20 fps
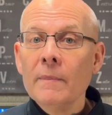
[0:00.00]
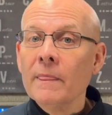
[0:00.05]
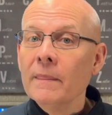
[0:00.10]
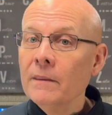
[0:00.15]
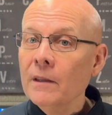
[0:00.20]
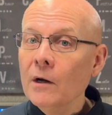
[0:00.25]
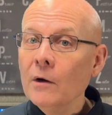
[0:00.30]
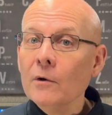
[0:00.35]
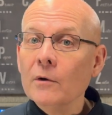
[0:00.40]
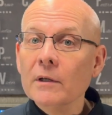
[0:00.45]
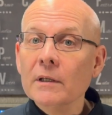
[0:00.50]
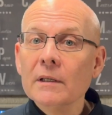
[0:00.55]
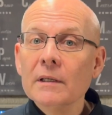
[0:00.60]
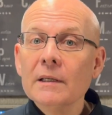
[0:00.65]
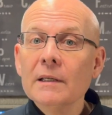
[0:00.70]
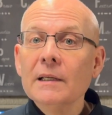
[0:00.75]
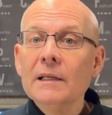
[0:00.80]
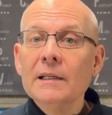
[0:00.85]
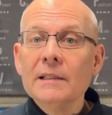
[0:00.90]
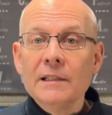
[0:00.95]
Note
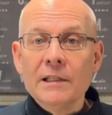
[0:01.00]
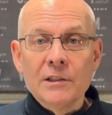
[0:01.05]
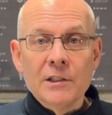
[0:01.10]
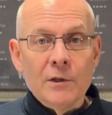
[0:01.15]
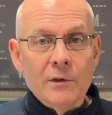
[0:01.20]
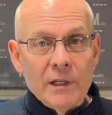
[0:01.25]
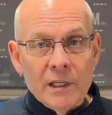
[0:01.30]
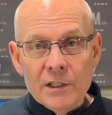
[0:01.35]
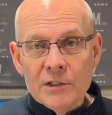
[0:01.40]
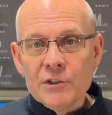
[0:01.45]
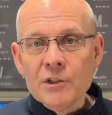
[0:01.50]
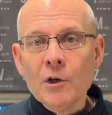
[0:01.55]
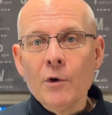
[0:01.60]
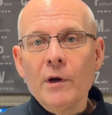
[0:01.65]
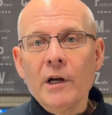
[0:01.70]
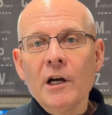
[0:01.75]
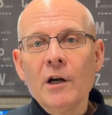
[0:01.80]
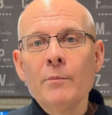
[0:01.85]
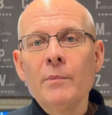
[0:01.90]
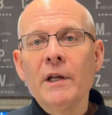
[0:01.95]
that there is no
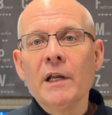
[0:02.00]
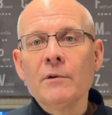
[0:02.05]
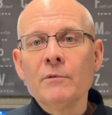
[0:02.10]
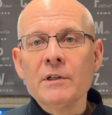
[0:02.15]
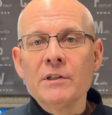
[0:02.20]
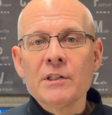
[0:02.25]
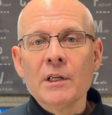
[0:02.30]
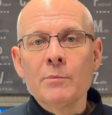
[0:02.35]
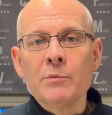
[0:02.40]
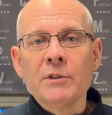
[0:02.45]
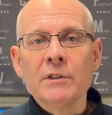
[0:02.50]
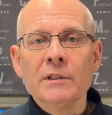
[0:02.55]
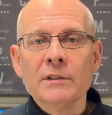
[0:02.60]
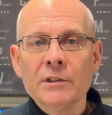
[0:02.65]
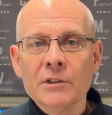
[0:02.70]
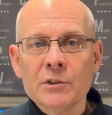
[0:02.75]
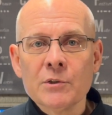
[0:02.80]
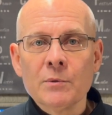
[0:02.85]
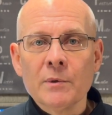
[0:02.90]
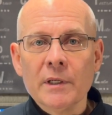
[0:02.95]
airband reception on
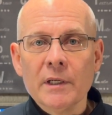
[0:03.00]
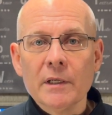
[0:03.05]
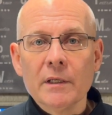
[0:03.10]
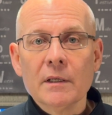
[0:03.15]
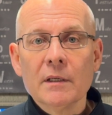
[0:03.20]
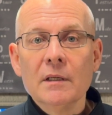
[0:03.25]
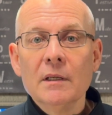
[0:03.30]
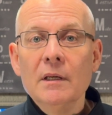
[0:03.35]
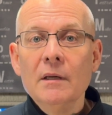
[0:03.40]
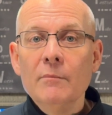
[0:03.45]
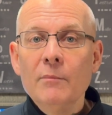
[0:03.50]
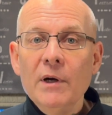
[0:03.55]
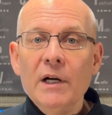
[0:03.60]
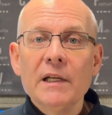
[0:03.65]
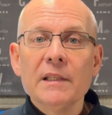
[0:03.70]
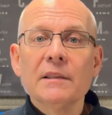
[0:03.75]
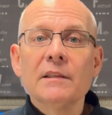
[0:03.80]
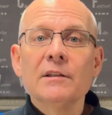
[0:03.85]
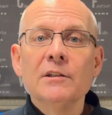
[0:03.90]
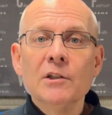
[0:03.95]
this rig
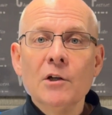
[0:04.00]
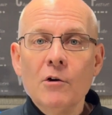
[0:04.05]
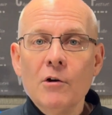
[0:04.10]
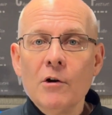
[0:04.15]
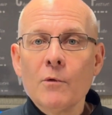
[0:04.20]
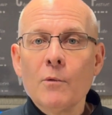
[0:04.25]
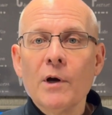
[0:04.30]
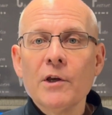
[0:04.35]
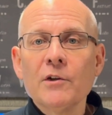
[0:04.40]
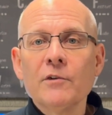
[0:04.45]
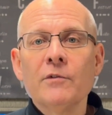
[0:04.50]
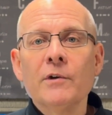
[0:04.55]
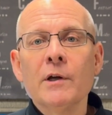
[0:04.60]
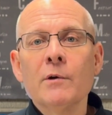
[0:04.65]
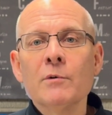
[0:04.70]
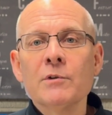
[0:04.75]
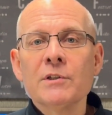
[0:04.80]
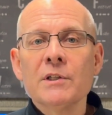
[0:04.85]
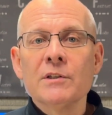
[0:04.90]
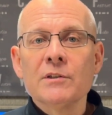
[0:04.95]
but the NOAA weather
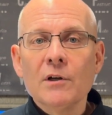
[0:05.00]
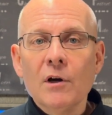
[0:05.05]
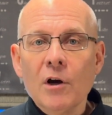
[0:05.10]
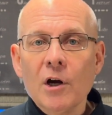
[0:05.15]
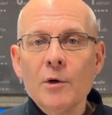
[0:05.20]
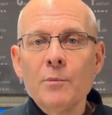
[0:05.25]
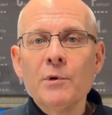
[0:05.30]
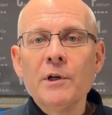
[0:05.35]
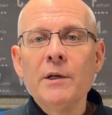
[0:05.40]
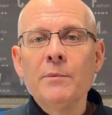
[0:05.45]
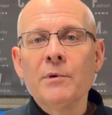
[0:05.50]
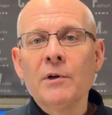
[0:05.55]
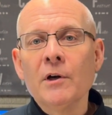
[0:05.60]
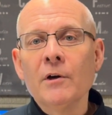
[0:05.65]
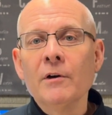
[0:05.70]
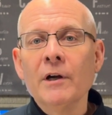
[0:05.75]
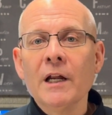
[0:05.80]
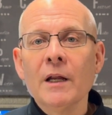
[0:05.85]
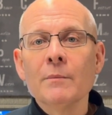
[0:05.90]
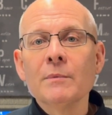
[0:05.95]
frequencies are
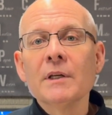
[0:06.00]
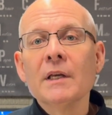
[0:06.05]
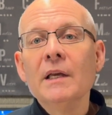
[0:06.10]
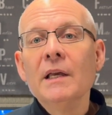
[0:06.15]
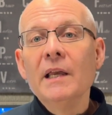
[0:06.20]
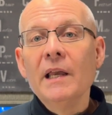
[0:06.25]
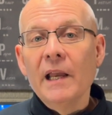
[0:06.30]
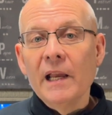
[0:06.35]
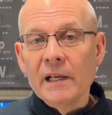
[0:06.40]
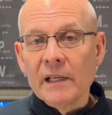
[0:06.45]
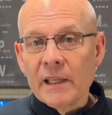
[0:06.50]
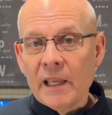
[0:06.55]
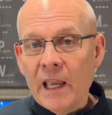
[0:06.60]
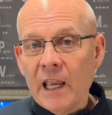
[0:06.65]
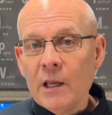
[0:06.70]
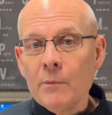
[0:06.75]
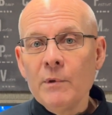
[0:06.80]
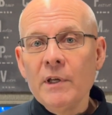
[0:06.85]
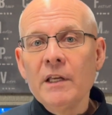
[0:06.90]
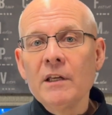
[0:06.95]
pre-programmed and
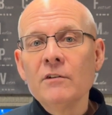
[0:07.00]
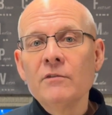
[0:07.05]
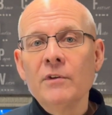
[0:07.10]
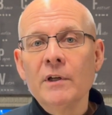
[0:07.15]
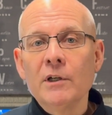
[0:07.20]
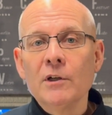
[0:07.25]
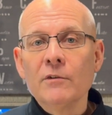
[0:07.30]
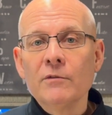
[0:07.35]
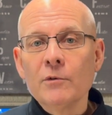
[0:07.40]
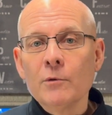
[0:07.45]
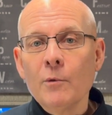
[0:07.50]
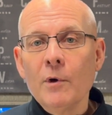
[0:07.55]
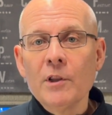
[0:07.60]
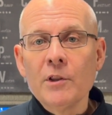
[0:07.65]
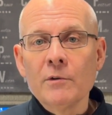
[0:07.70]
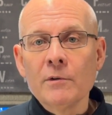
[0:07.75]
can be configured for weather